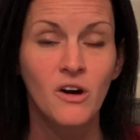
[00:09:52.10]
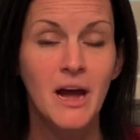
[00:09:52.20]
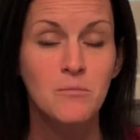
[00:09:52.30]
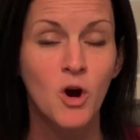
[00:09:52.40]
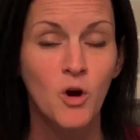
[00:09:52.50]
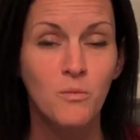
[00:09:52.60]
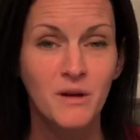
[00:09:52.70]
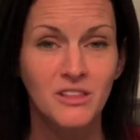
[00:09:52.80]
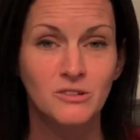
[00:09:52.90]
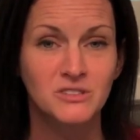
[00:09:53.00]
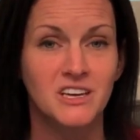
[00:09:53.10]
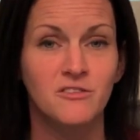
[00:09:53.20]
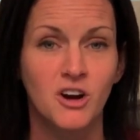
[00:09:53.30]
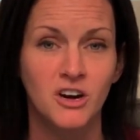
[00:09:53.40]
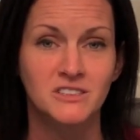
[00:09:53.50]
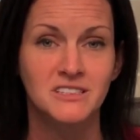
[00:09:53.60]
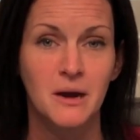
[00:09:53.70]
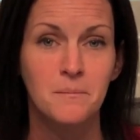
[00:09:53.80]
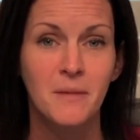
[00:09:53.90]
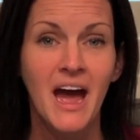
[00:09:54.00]
I'm hoping those gift cards
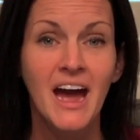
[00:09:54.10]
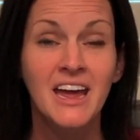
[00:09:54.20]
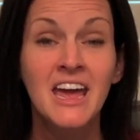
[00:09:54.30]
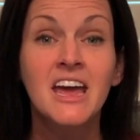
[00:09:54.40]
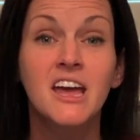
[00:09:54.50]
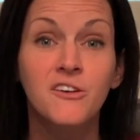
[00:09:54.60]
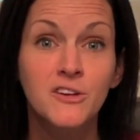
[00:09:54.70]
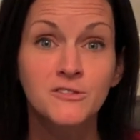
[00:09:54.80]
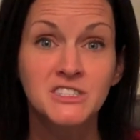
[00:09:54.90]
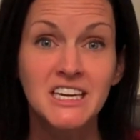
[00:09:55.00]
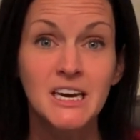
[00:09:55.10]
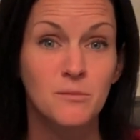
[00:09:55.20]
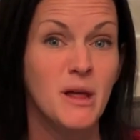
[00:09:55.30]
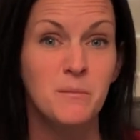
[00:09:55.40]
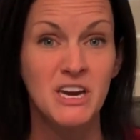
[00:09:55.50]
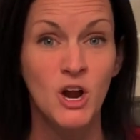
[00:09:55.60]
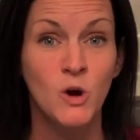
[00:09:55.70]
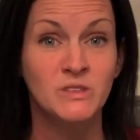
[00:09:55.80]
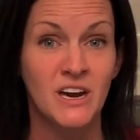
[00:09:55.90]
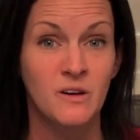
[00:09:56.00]
come back. If you've seen them, let me know
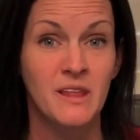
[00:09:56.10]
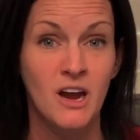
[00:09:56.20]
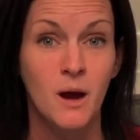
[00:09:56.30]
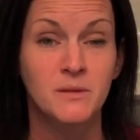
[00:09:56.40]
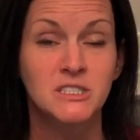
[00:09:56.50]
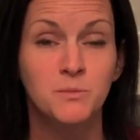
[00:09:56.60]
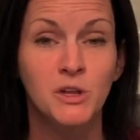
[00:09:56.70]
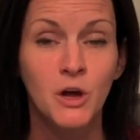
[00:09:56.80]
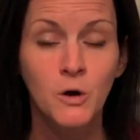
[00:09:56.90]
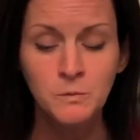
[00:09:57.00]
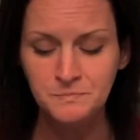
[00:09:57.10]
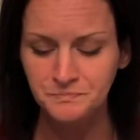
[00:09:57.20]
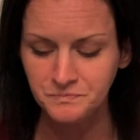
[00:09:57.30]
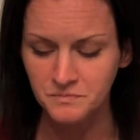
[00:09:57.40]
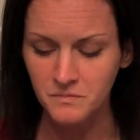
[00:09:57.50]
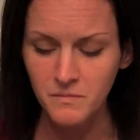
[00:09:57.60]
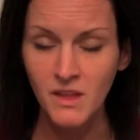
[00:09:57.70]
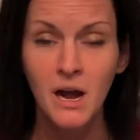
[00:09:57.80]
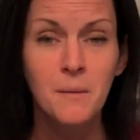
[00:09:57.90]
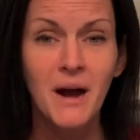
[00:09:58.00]
down in the comments below.
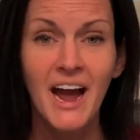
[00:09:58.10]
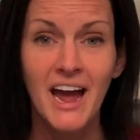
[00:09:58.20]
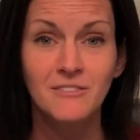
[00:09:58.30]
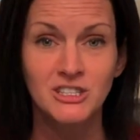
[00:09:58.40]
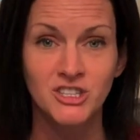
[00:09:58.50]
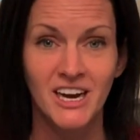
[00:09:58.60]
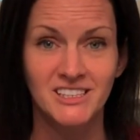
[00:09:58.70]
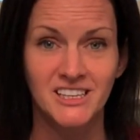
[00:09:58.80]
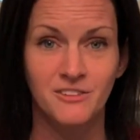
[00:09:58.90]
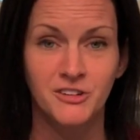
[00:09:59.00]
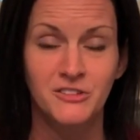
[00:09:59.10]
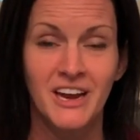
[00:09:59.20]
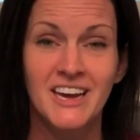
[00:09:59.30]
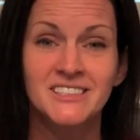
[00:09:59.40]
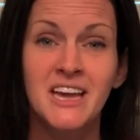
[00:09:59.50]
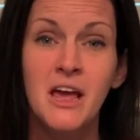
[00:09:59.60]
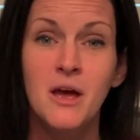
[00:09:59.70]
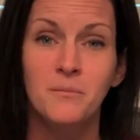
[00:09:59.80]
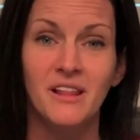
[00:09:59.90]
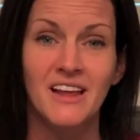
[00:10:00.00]
I haven't checked in a few days,
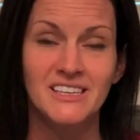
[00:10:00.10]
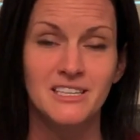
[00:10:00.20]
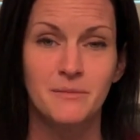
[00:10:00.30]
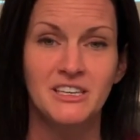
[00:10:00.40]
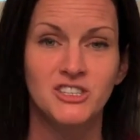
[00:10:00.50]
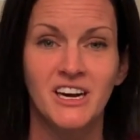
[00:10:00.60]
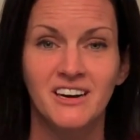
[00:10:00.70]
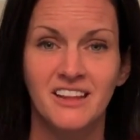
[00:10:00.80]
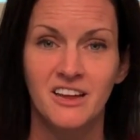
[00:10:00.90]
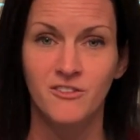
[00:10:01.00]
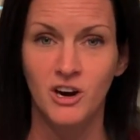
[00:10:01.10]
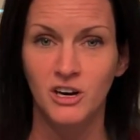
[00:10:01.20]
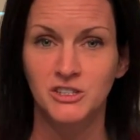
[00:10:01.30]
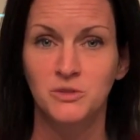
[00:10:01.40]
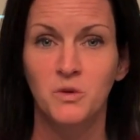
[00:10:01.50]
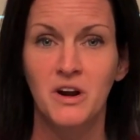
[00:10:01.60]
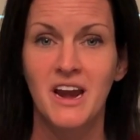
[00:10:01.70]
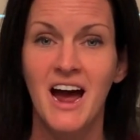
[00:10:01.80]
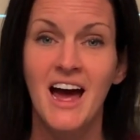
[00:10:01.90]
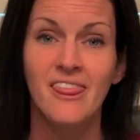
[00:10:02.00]
but last time I checked, the gift cards were
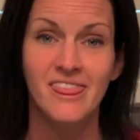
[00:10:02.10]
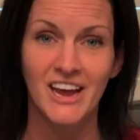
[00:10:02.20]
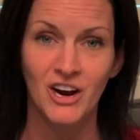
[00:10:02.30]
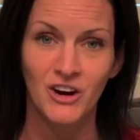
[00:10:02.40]
not there